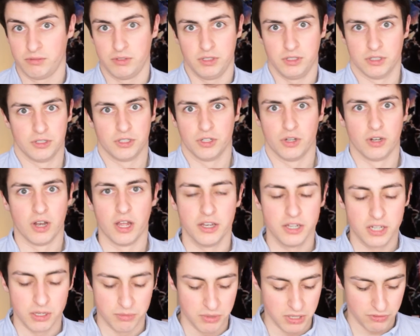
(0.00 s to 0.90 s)
is
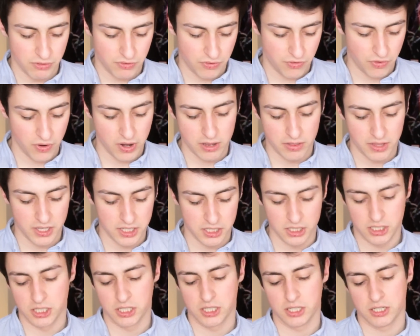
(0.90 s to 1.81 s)
online, you can read it for free. This
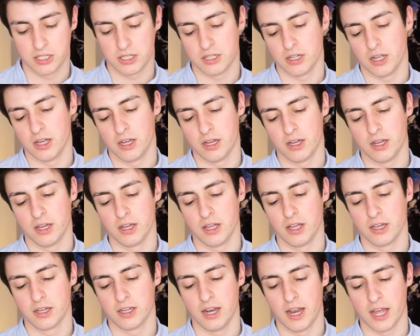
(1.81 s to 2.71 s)
is just
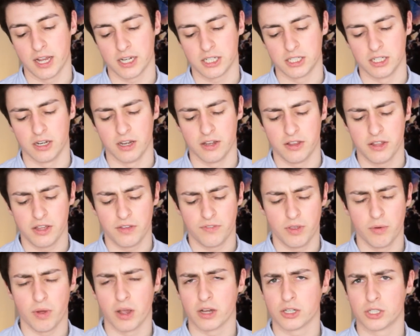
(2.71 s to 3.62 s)
a collection, and I think a
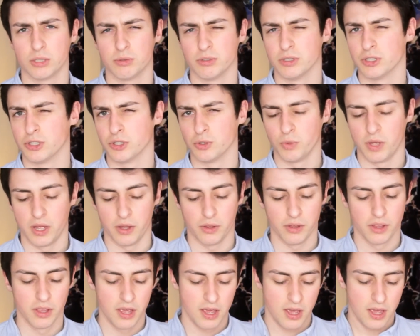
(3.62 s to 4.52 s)
few extra ones as
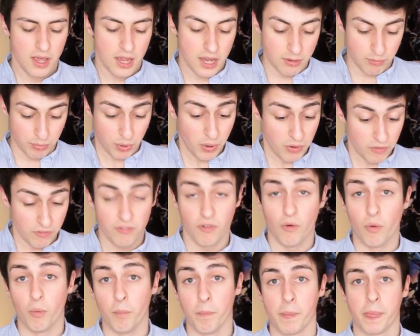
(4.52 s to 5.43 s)
well, in print
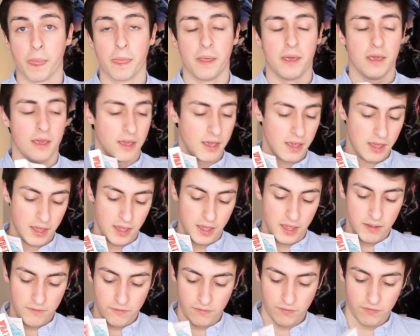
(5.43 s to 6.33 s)
form.
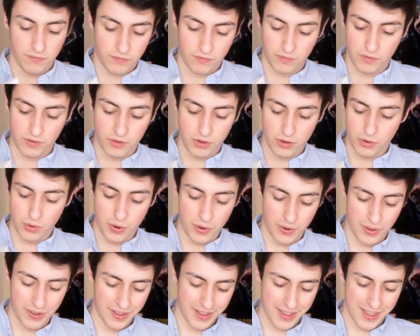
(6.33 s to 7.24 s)
If you
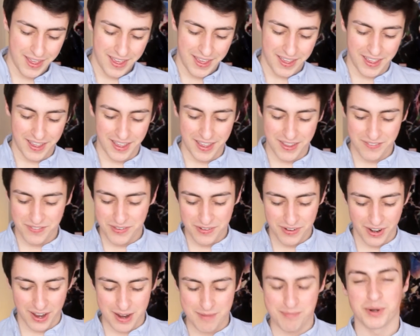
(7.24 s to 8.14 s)

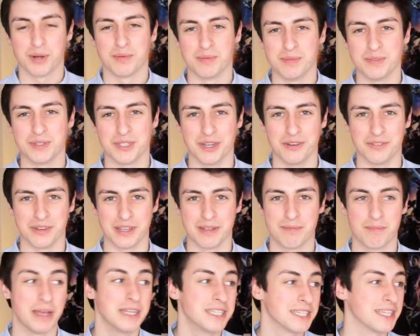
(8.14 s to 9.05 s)
like problem
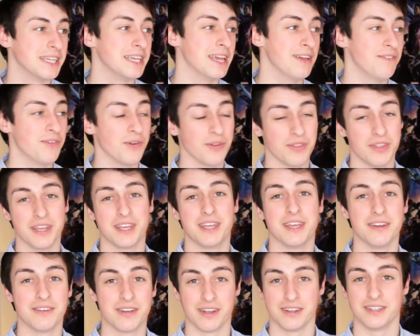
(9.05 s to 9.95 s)
solving, basically if you're
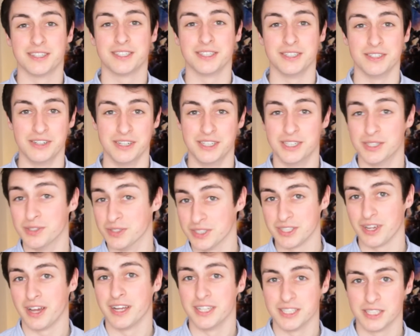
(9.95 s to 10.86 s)
thinking of going to uni to do a
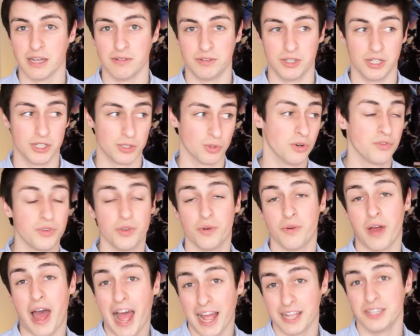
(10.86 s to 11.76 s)
science subject, if
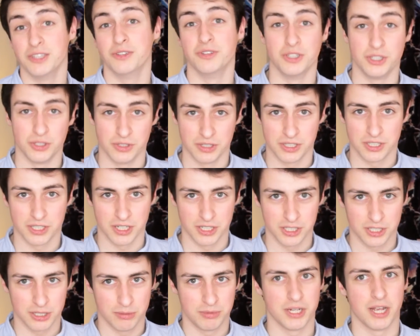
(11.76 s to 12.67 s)
you're at uni doing a
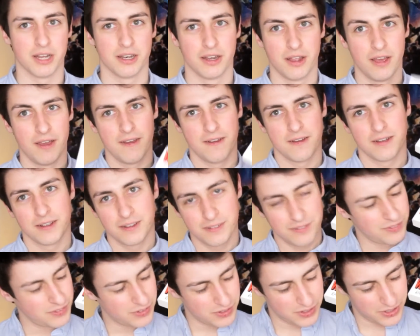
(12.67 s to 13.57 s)
science subject,
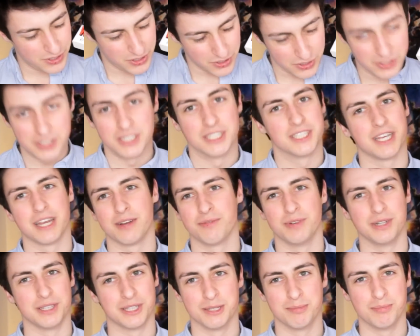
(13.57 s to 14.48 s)
goodness
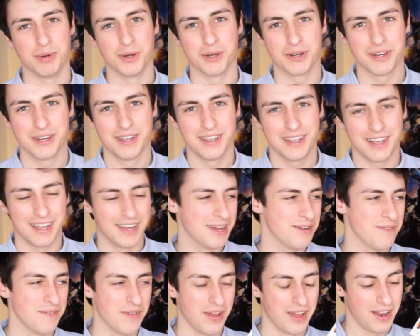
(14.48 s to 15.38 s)
sake, read this book.
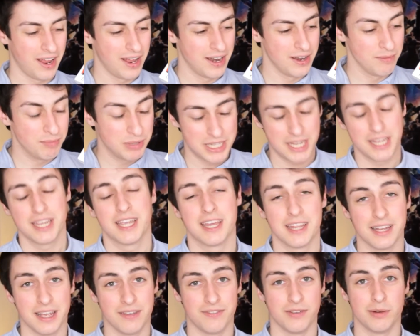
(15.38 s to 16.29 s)
And in
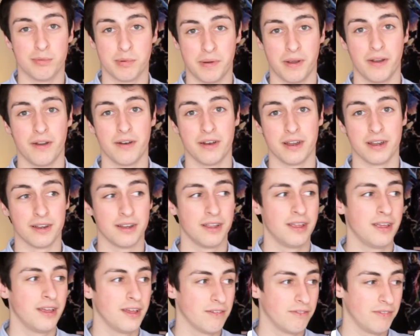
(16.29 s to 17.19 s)
particular, if you're preparing
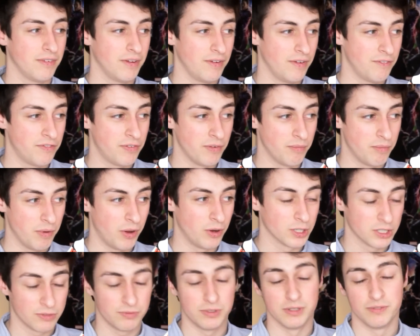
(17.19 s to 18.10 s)
for
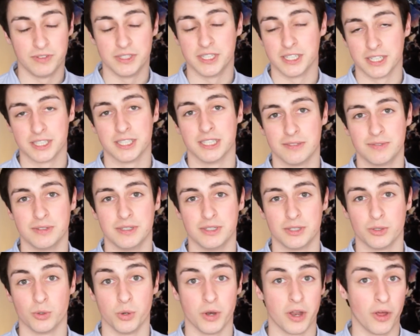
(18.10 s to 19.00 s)
Oxford physics
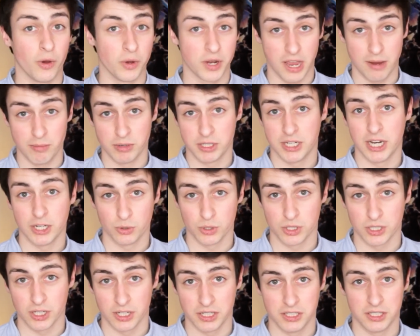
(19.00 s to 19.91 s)
interviews or Cambridge
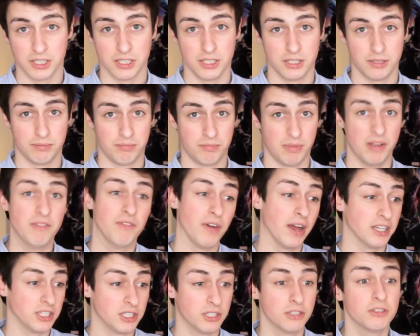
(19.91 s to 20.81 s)
natural sciences, in
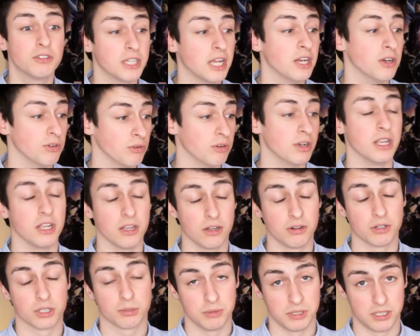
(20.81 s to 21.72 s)
fact, generally
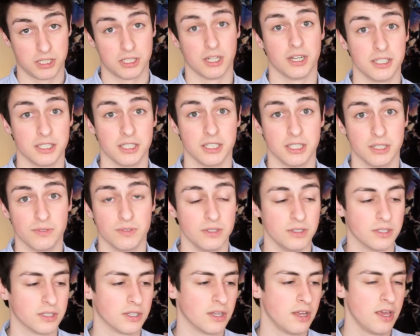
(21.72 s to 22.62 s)
Oxford science
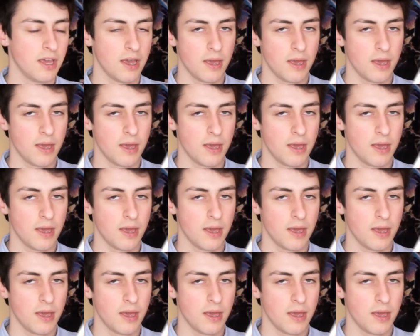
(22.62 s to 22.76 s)
interviews,